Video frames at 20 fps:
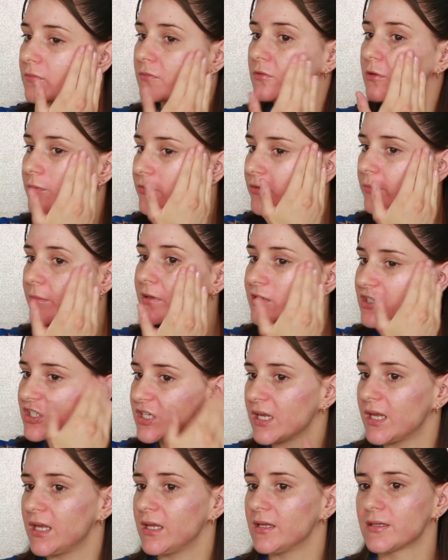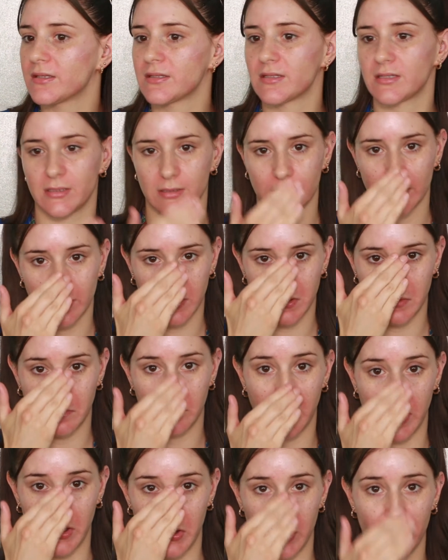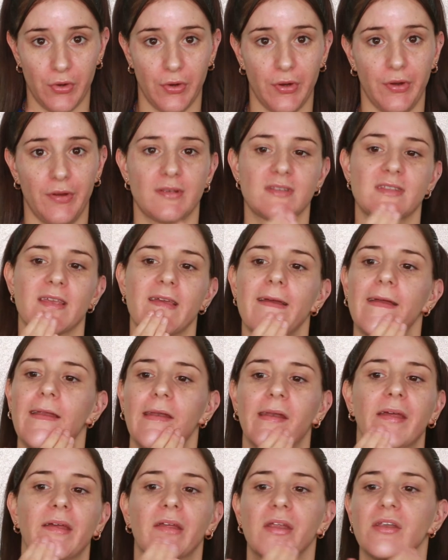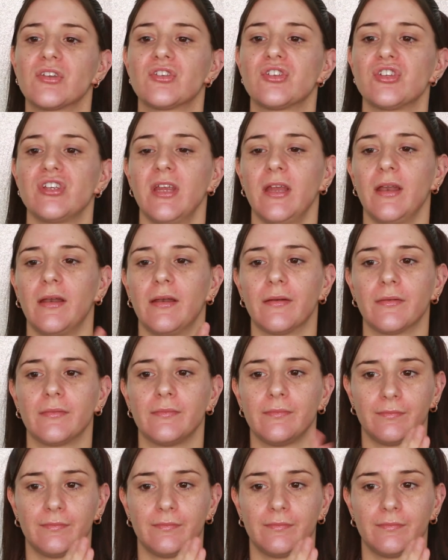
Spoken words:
tops of my cheeks, my nose and chin.